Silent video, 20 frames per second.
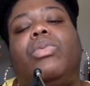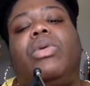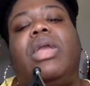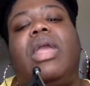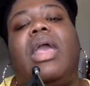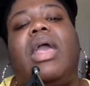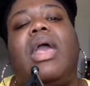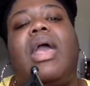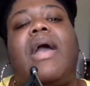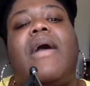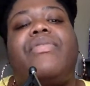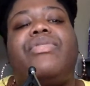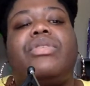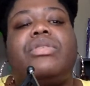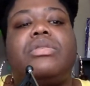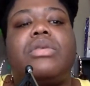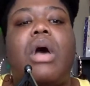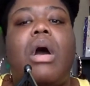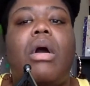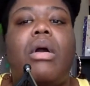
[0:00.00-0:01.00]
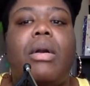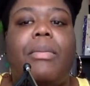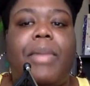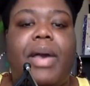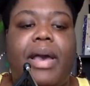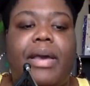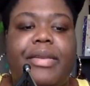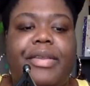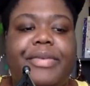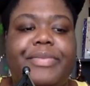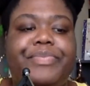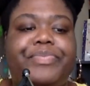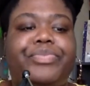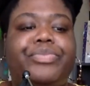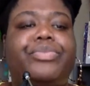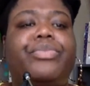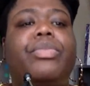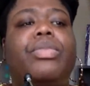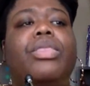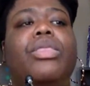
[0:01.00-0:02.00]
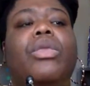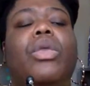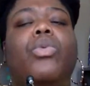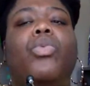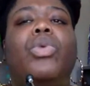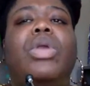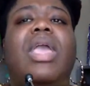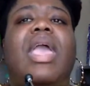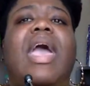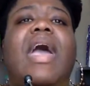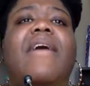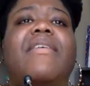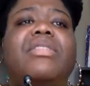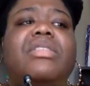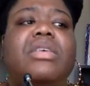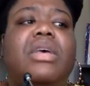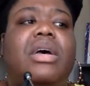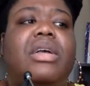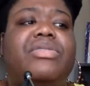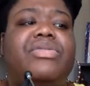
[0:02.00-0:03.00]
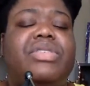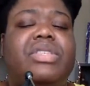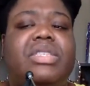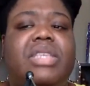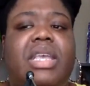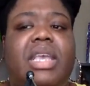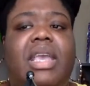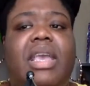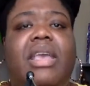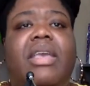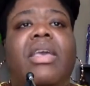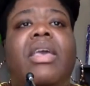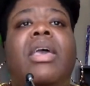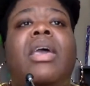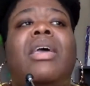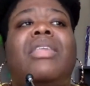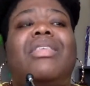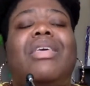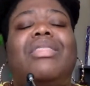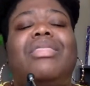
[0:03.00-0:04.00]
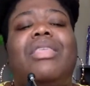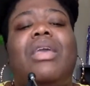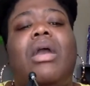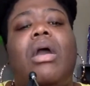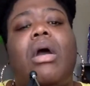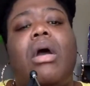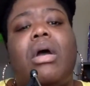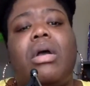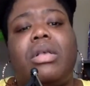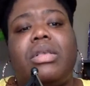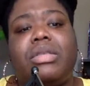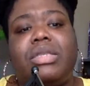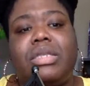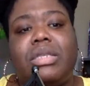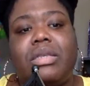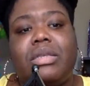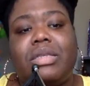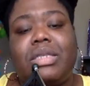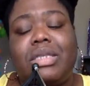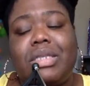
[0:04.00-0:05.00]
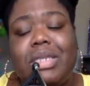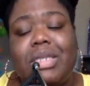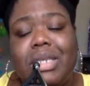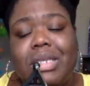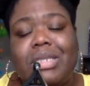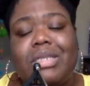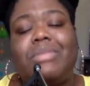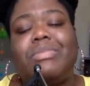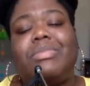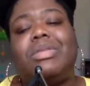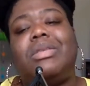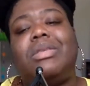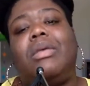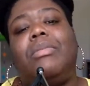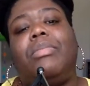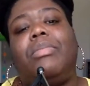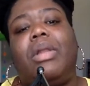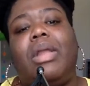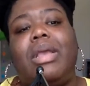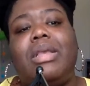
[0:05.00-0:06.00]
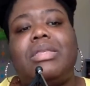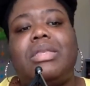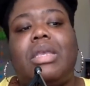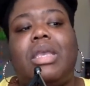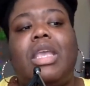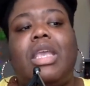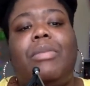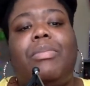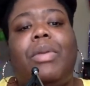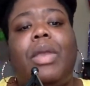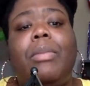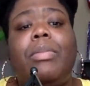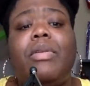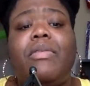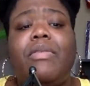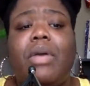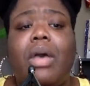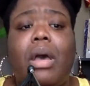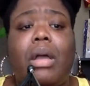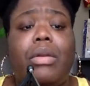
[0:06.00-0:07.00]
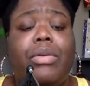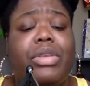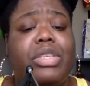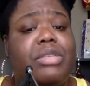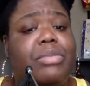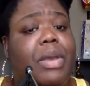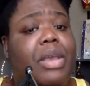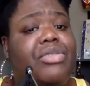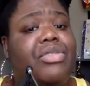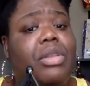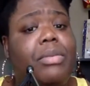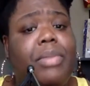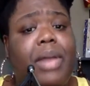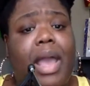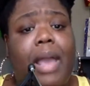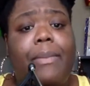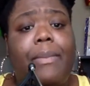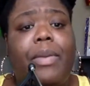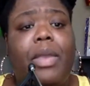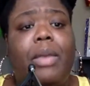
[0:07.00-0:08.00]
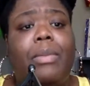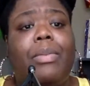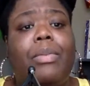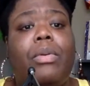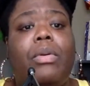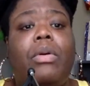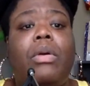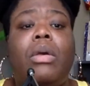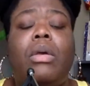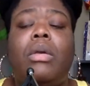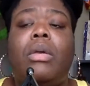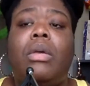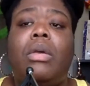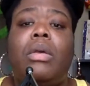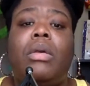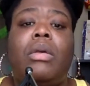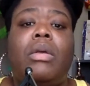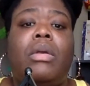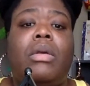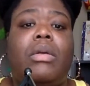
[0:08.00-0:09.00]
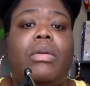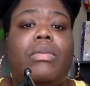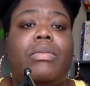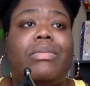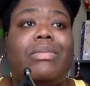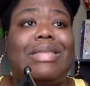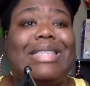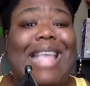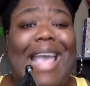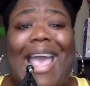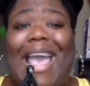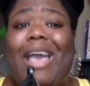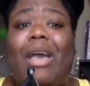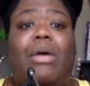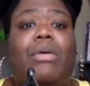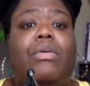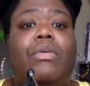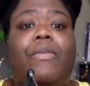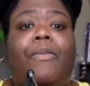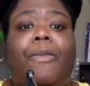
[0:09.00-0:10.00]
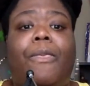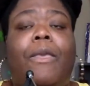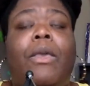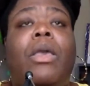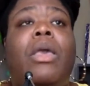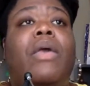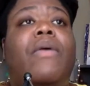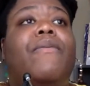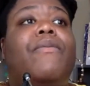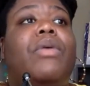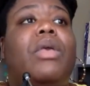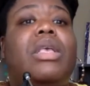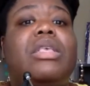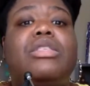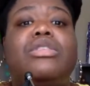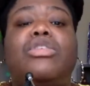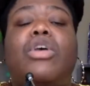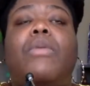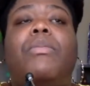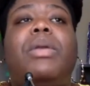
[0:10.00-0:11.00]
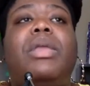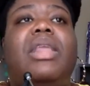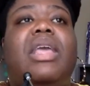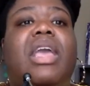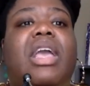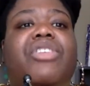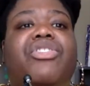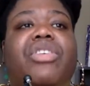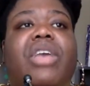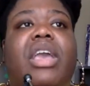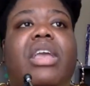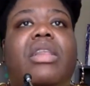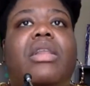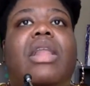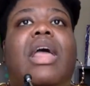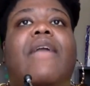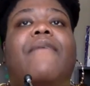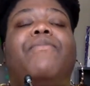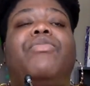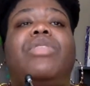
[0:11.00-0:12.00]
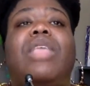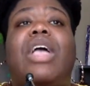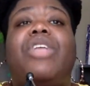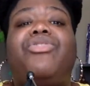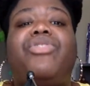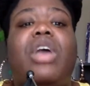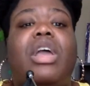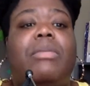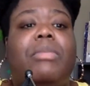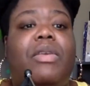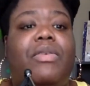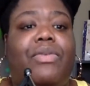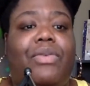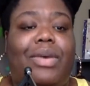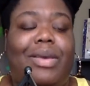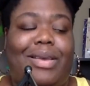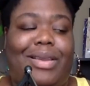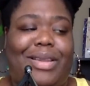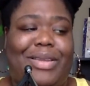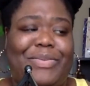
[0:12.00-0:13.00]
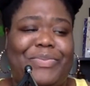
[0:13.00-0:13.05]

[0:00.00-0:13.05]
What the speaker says: We have to talk about it. We have to understand that there are systems in place to keep people of color, especially Black people, down. It's so many educated, like, not trying to be funny.